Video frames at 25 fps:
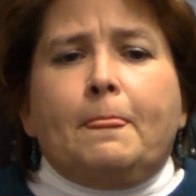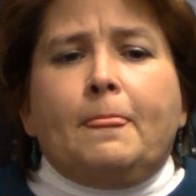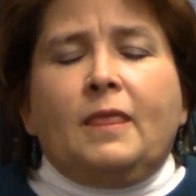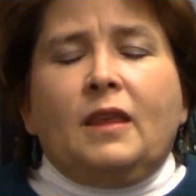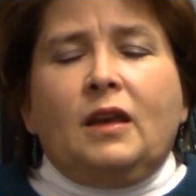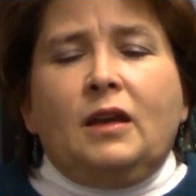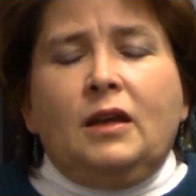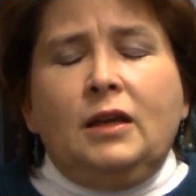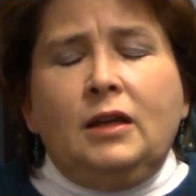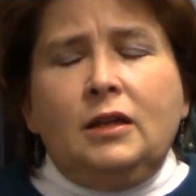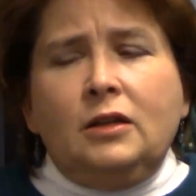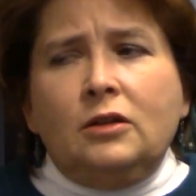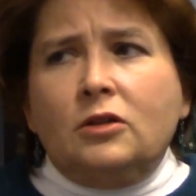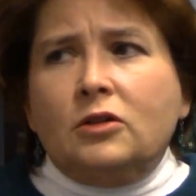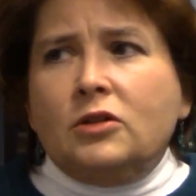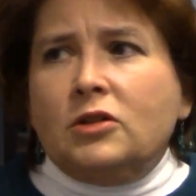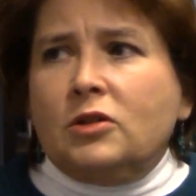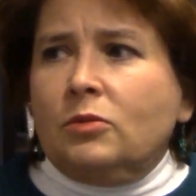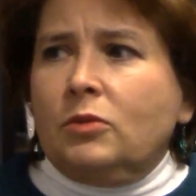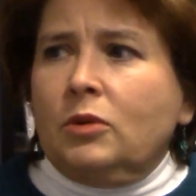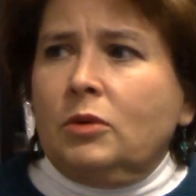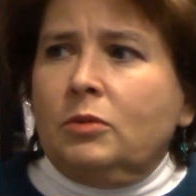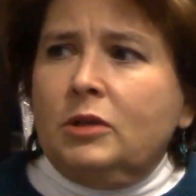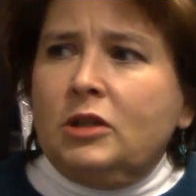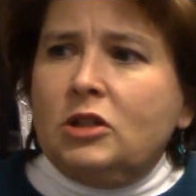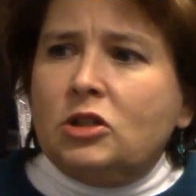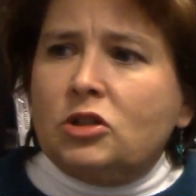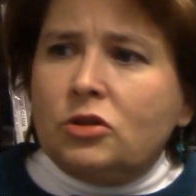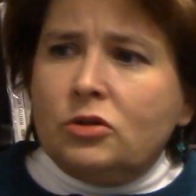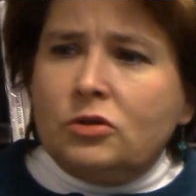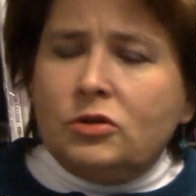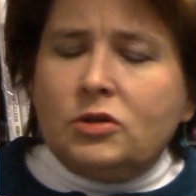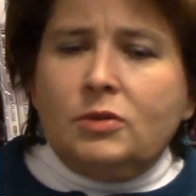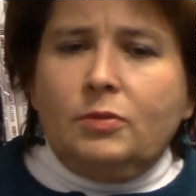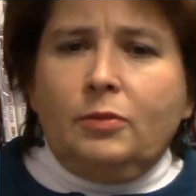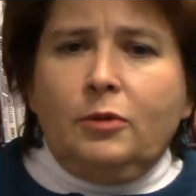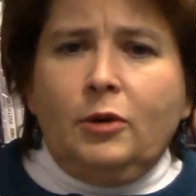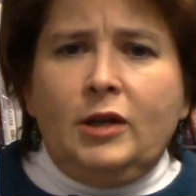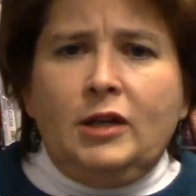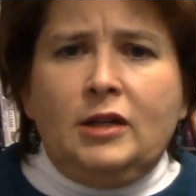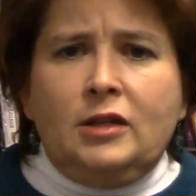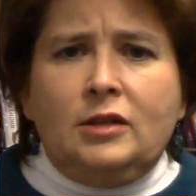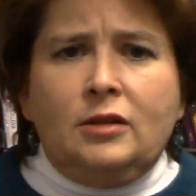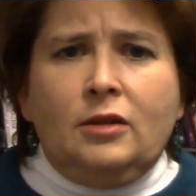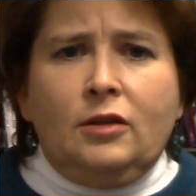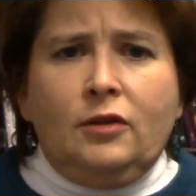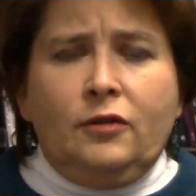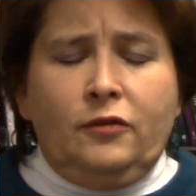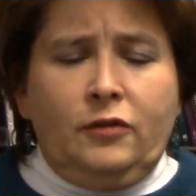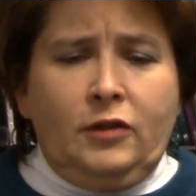He knows that when we choose the way
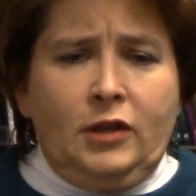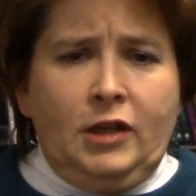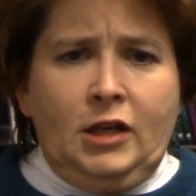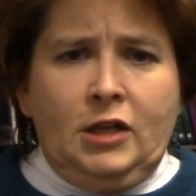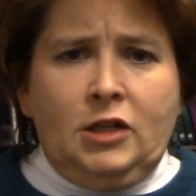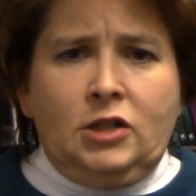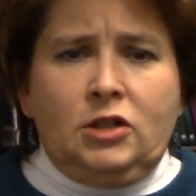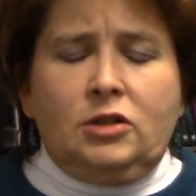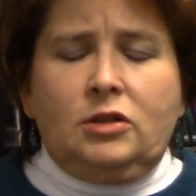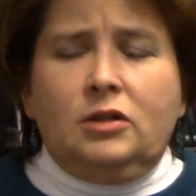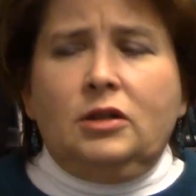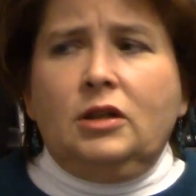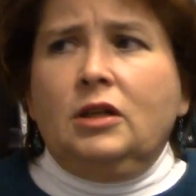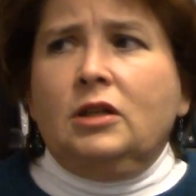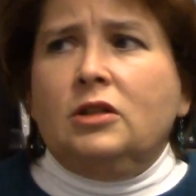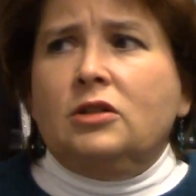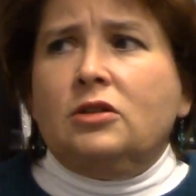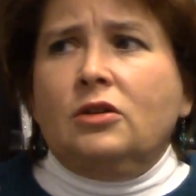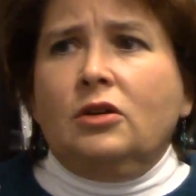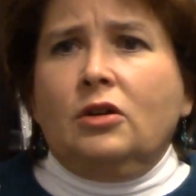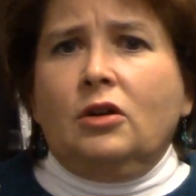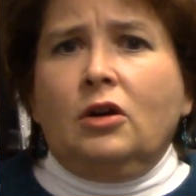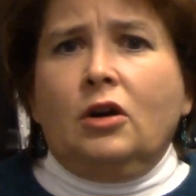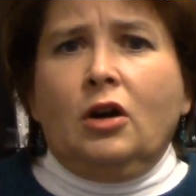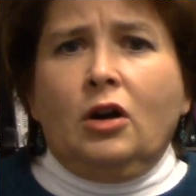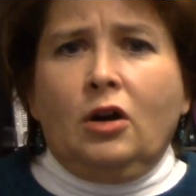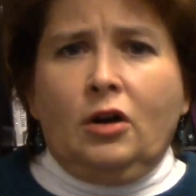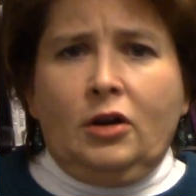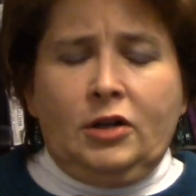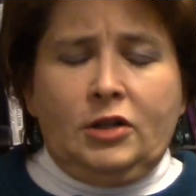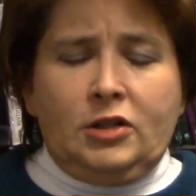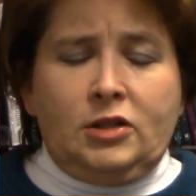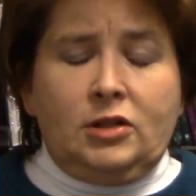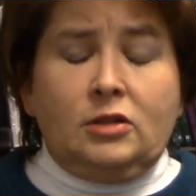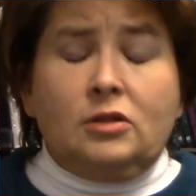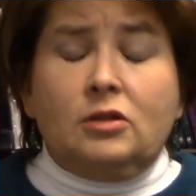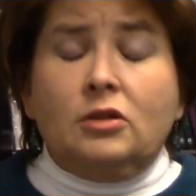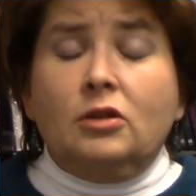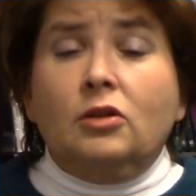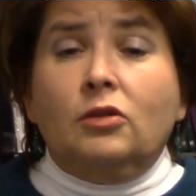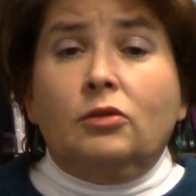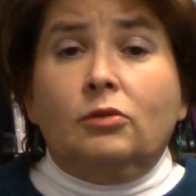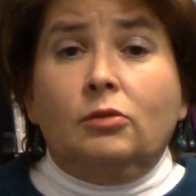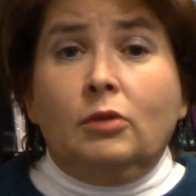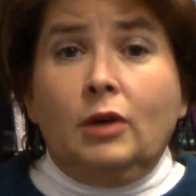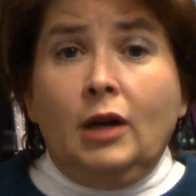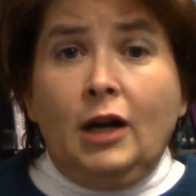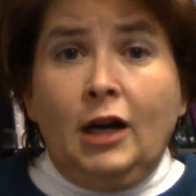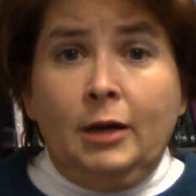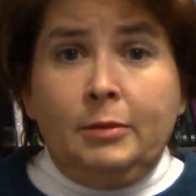of the flesh, it's going to hurt us. It's going to
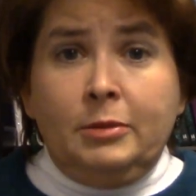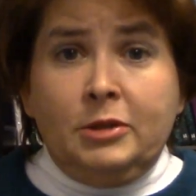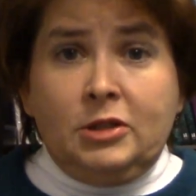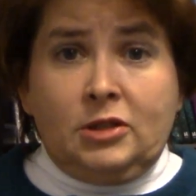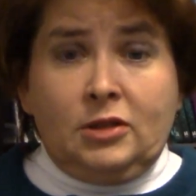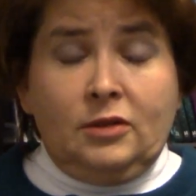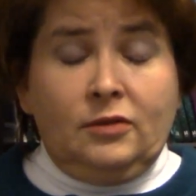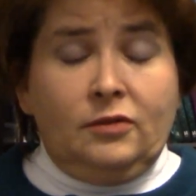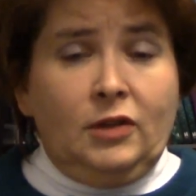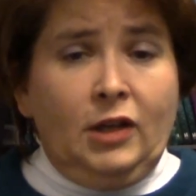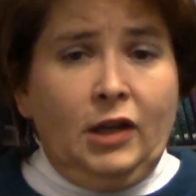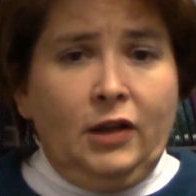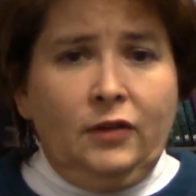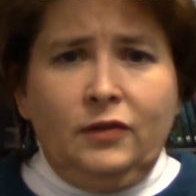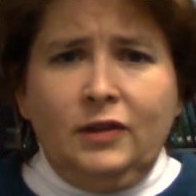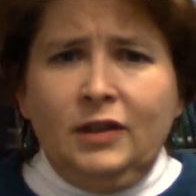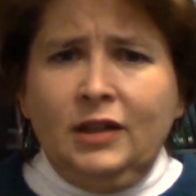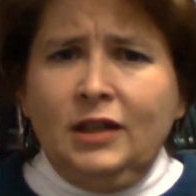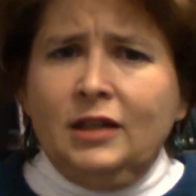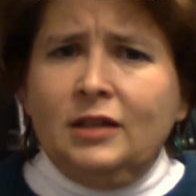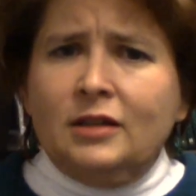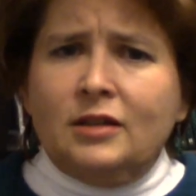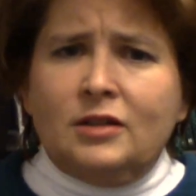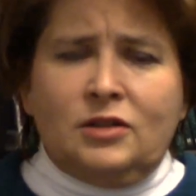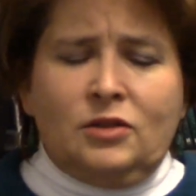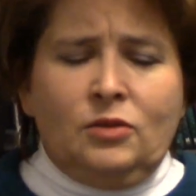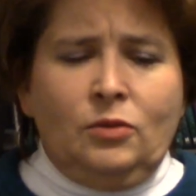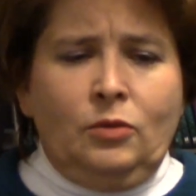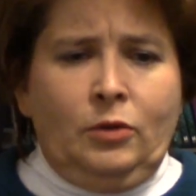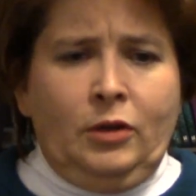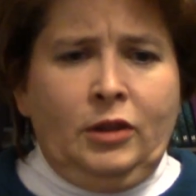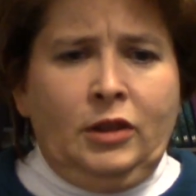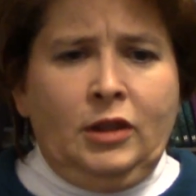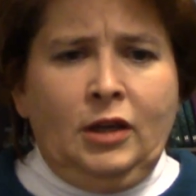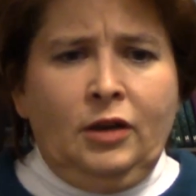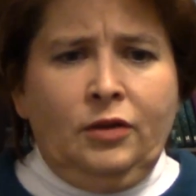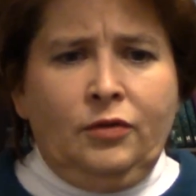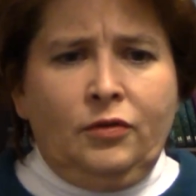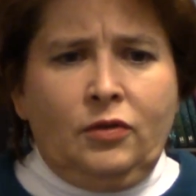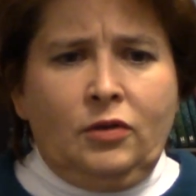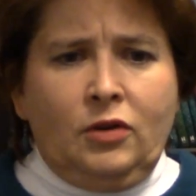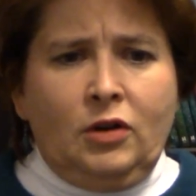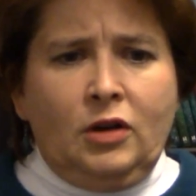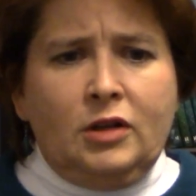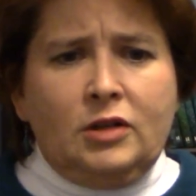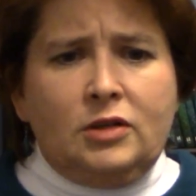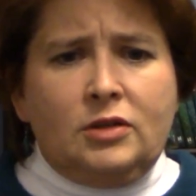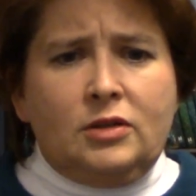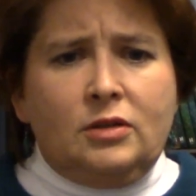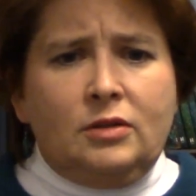rob us of life, and He doesn't want that for
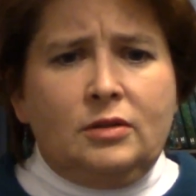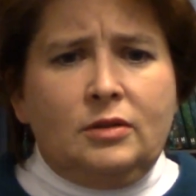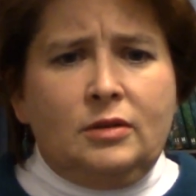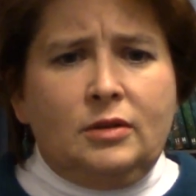us.